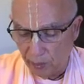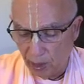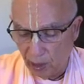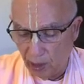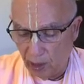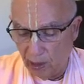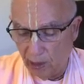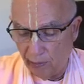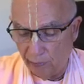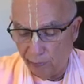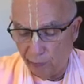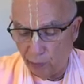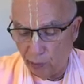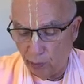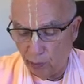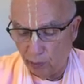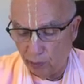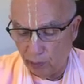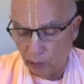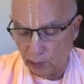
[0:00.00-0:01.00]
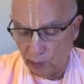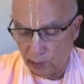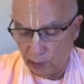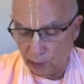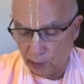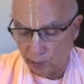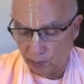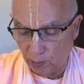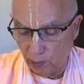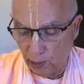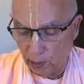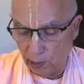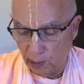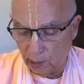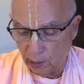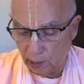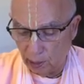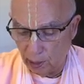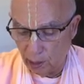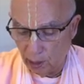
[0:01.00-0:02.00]
I have formerly
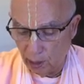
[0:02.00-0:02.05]
explained